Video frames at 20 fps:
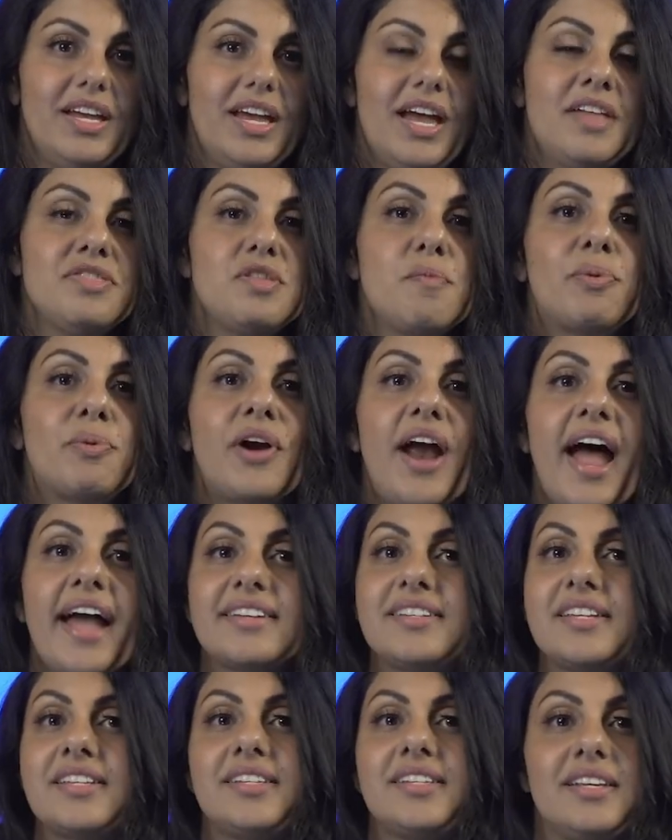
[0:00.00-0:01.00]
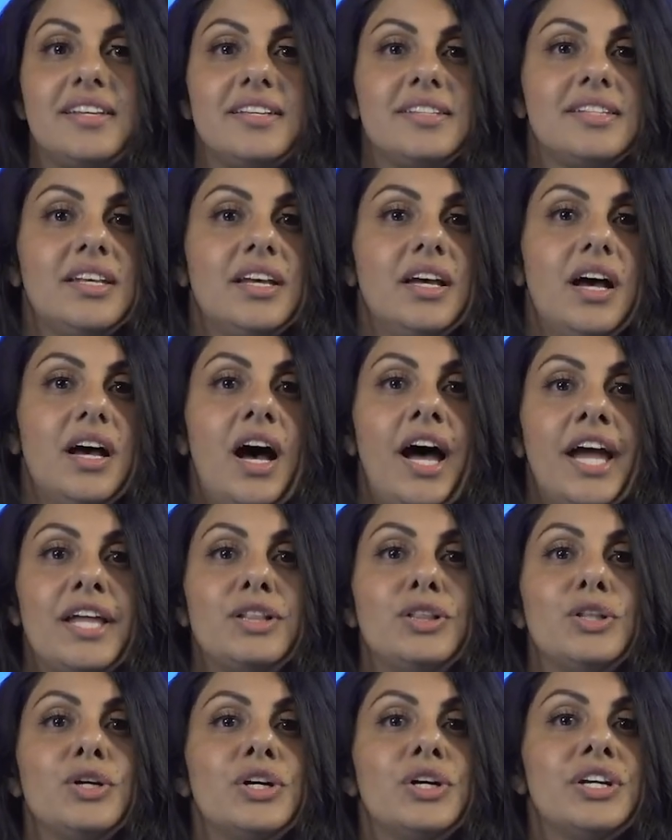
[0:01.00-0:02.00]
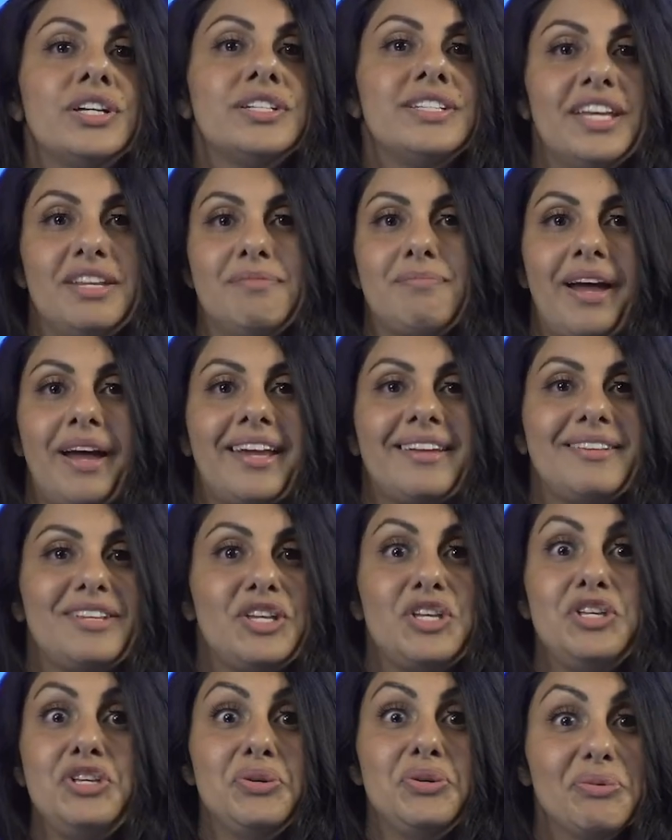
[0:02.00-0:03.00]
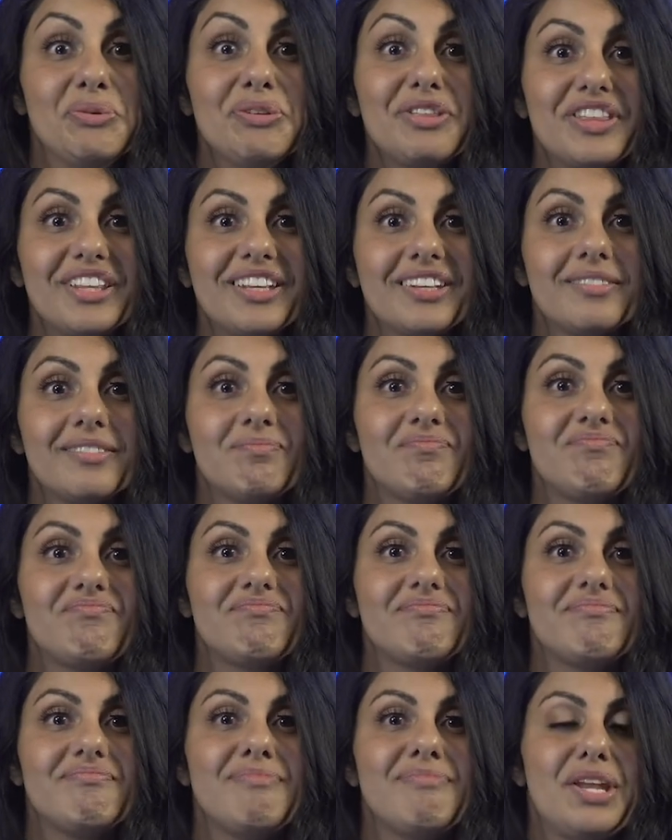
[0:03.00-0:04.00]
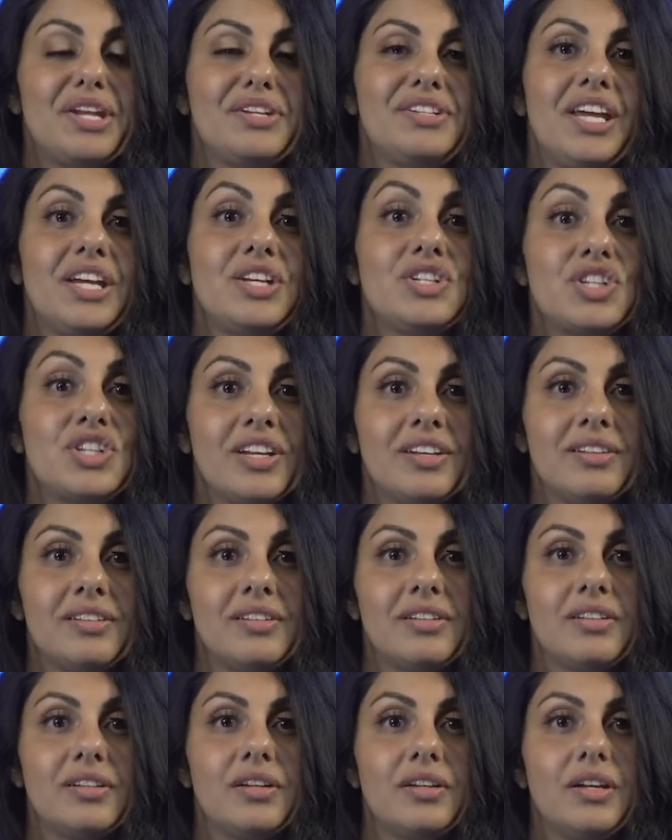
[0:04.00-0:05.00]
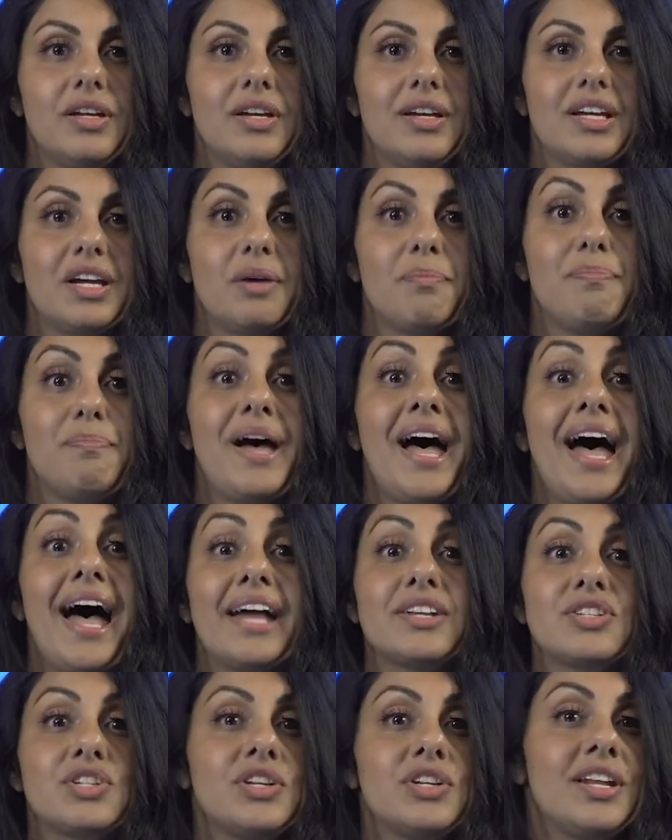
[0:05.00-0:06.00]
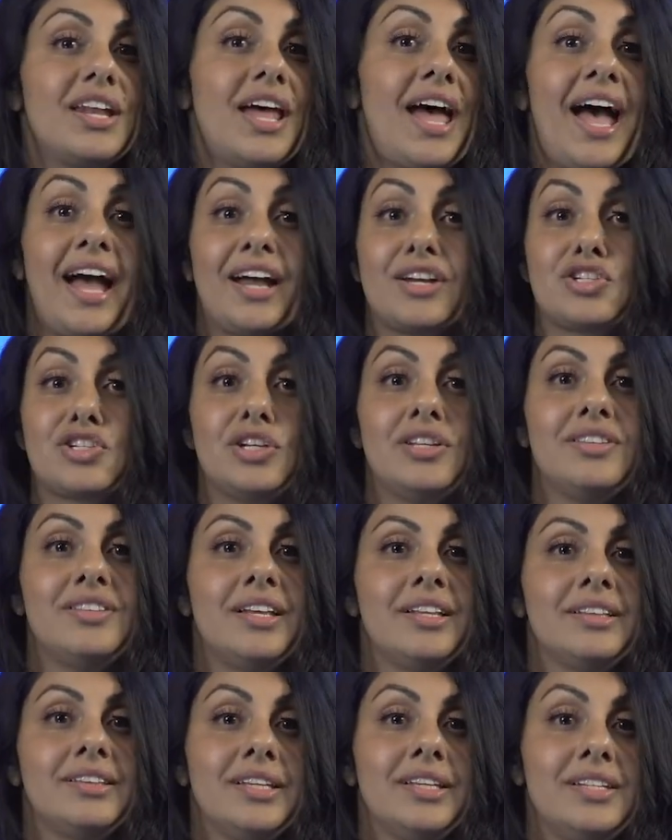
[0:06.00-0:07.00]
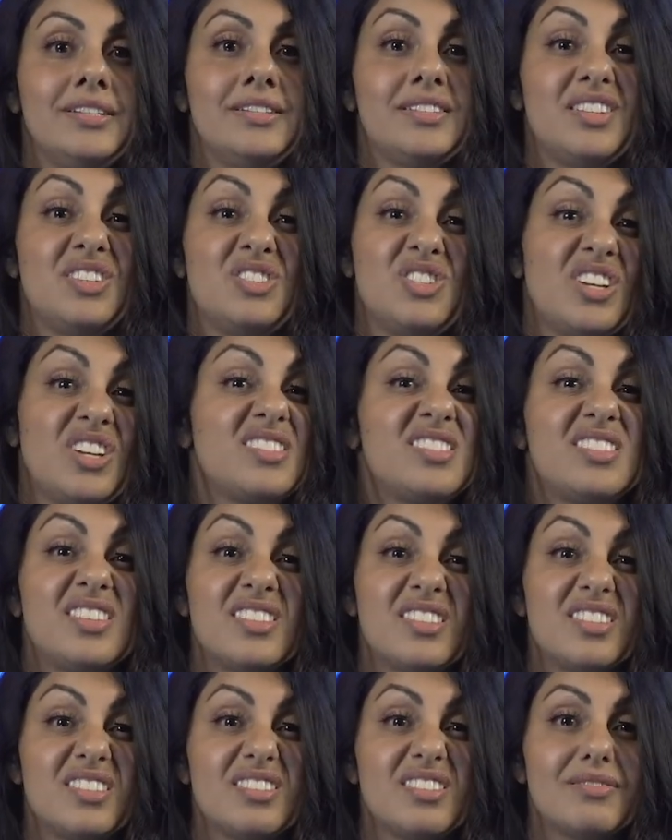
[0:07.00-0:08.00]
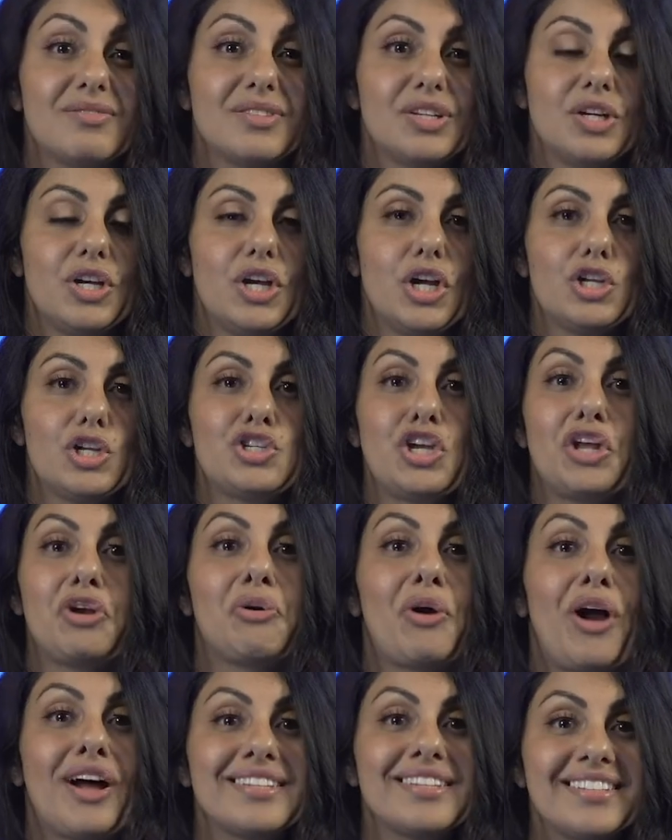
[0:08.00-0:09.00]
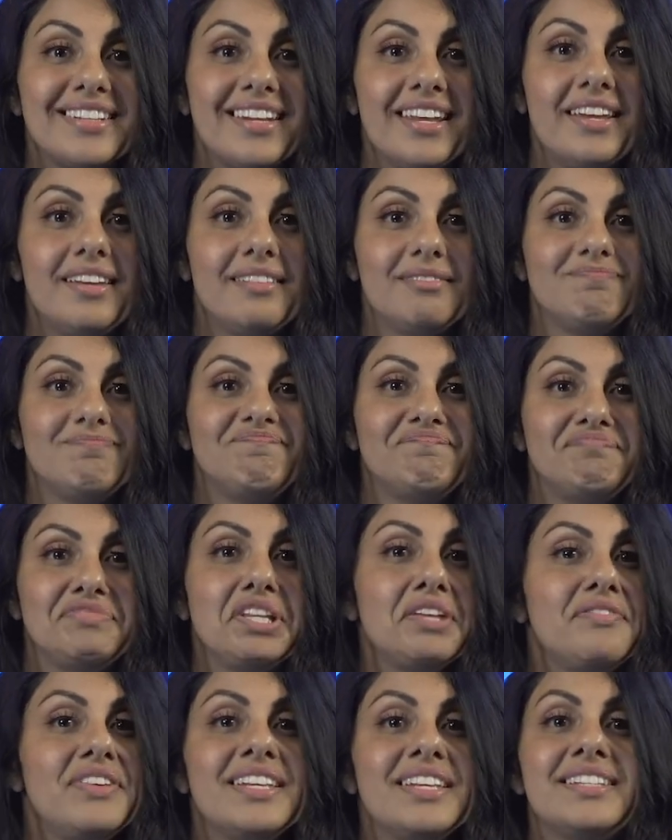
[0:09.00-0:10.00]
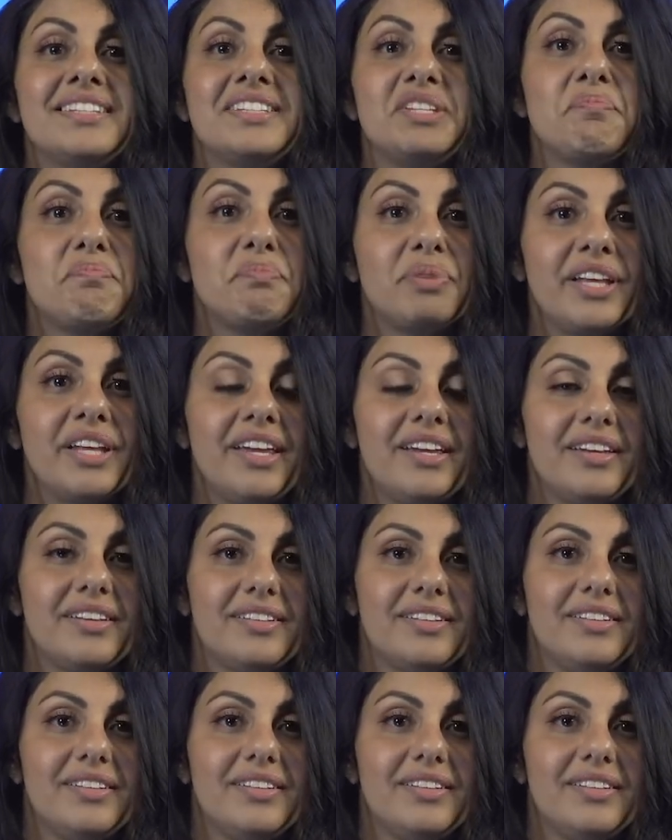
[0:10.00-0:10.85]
And the practices I learned in my youth, meditation, compassionate action that leads to justice, generosity, living simply,